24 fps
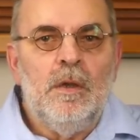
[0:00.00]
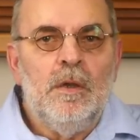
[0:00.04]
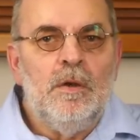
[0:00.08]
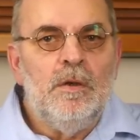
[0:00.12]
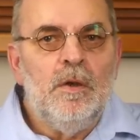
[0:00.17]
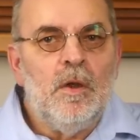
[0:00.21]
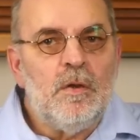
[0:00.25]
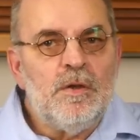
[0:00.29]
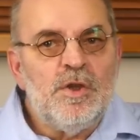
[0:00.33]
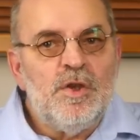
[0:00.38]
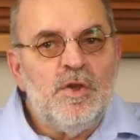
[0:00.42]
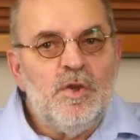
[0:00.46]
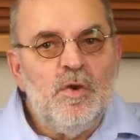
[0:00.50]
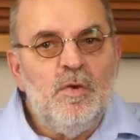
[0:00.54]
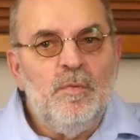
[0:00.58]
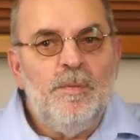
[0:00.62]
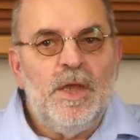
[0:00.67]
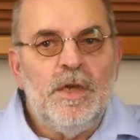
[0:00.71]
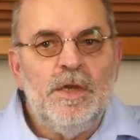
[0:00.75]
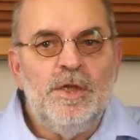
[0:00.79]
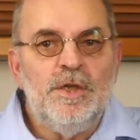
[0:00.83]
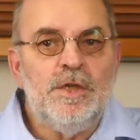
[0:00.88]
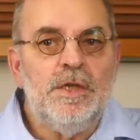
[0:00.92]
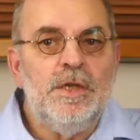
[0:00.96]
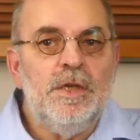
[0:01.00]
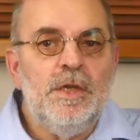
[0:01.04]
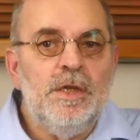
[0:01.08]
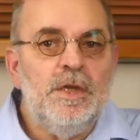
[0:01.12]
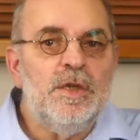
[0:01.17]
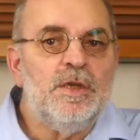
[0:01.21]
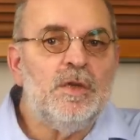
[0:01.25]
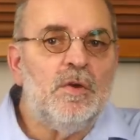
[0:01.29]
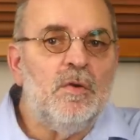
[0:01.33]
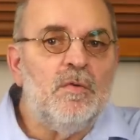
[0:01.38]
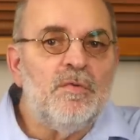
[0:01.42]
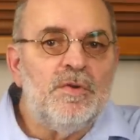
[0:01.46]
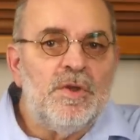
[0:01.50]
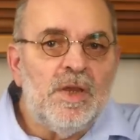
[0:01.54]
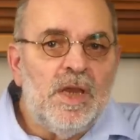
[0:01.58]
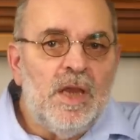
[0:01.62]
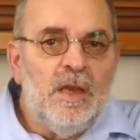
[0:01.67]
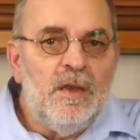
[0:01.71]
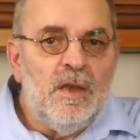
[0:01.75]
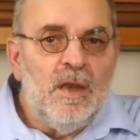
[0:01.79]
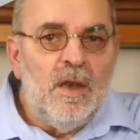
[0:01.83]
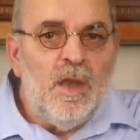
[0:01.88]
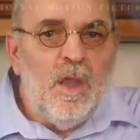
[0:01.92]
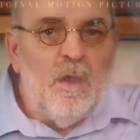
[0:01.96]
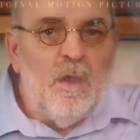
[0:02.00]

Not too many C Ds contain